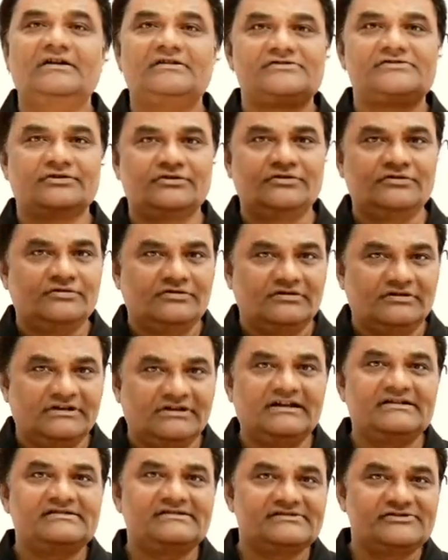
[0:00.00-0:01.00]
So
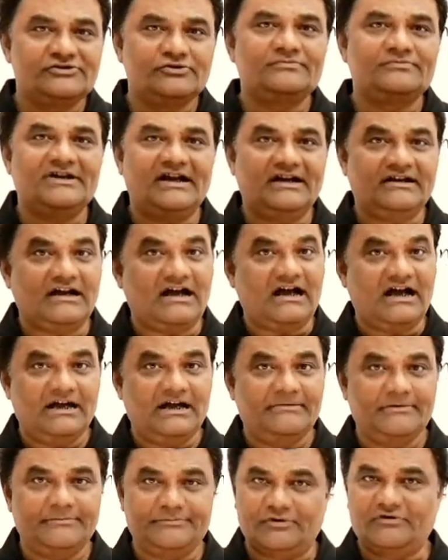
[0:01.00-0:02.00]
let us assume that
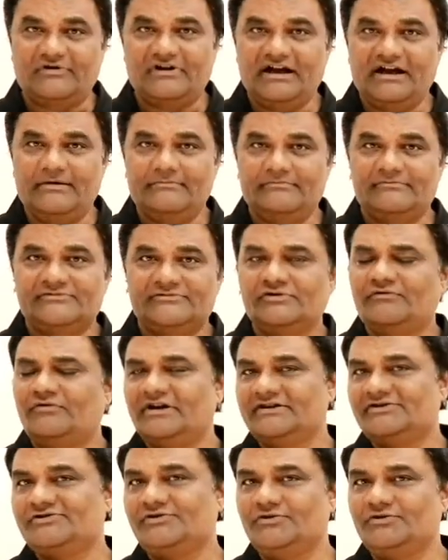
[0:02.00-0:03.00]
I am a program. So
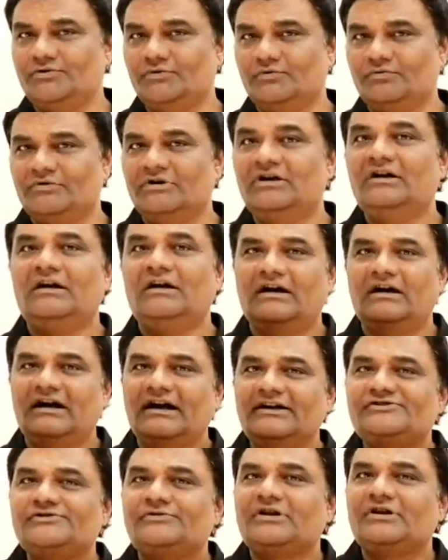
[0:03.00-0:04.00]
what I should do?
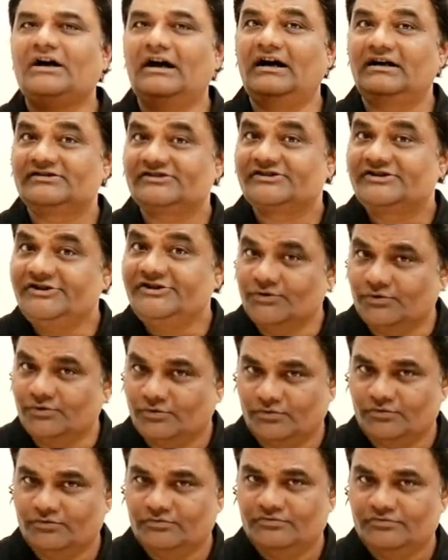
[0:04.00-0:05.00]
I should ask
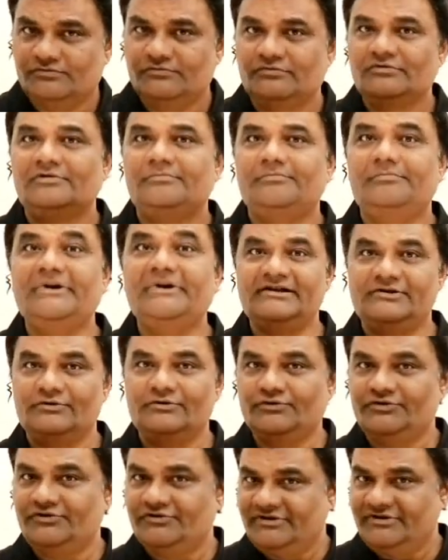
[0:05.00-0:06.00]
you, may I
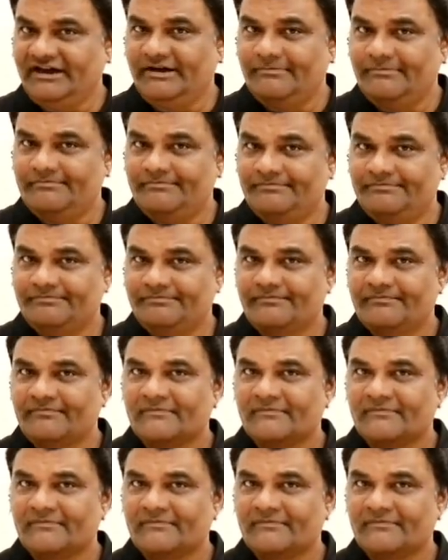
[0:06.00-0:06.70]
know your name?